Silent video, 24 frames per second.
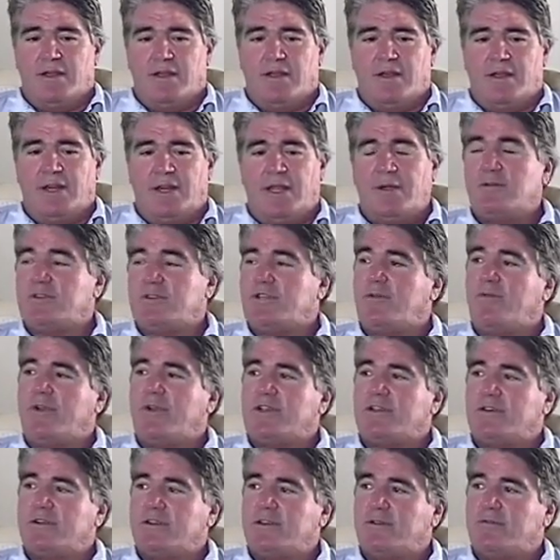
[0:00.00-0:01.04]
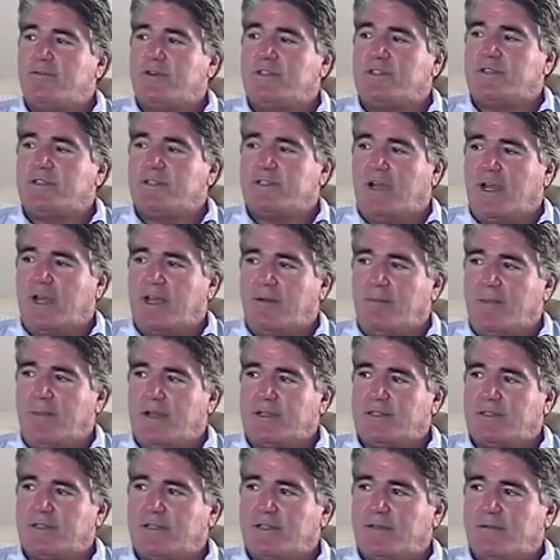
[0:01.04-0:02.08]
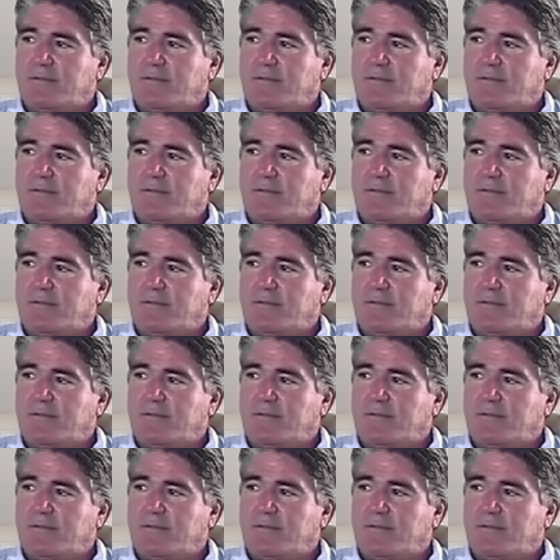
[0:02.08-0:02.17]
and he was the original Tiger Mask.